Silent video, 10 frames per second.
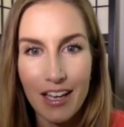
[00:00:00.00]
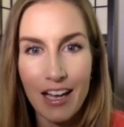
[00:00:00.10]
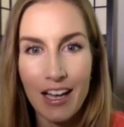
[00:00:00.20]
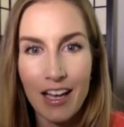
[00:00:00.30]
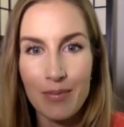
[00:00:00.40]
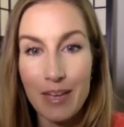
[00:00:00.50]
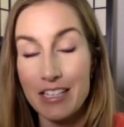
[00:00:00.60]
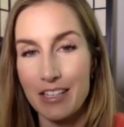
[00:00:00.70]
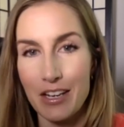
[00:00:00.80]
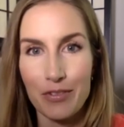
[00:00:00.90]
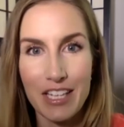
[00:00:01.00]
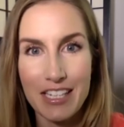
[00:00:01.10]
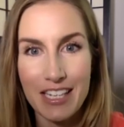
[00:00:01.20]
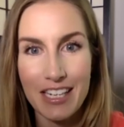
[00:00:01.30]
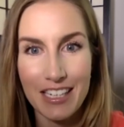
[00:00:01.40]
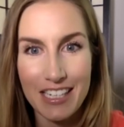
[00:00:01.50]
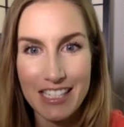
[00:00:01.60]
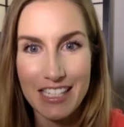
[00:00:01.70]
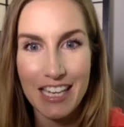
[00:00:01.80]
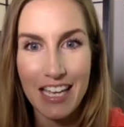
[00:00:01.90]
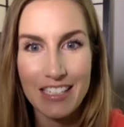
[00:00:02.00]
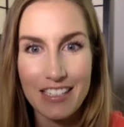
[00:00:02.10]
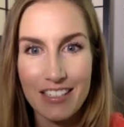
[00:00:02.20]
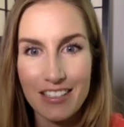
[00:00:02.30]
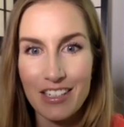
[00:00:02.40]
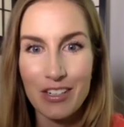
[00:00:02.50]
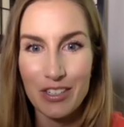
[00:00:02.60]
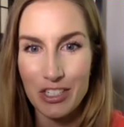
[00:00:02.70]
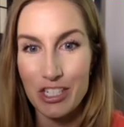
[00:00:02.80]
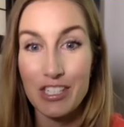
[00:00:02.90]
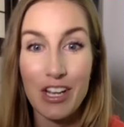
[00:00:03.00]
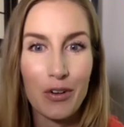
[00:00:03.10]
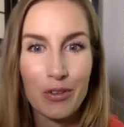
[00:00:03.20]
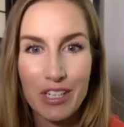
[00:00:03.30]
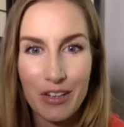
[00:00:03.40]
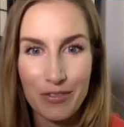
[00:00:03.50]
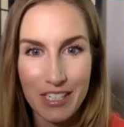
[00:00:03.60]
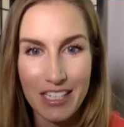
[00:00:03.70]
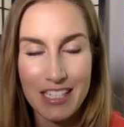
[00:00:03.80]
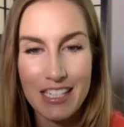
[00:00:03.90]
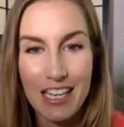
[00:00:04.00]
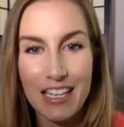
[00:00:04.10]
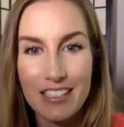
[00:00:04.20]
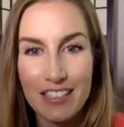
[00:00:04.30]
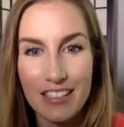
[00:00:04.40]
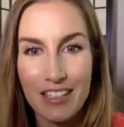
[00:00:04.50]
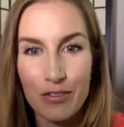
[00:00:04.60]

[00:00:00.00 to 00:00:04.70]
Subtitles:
as kind of a lesson in consent, because she's not old enough to consent if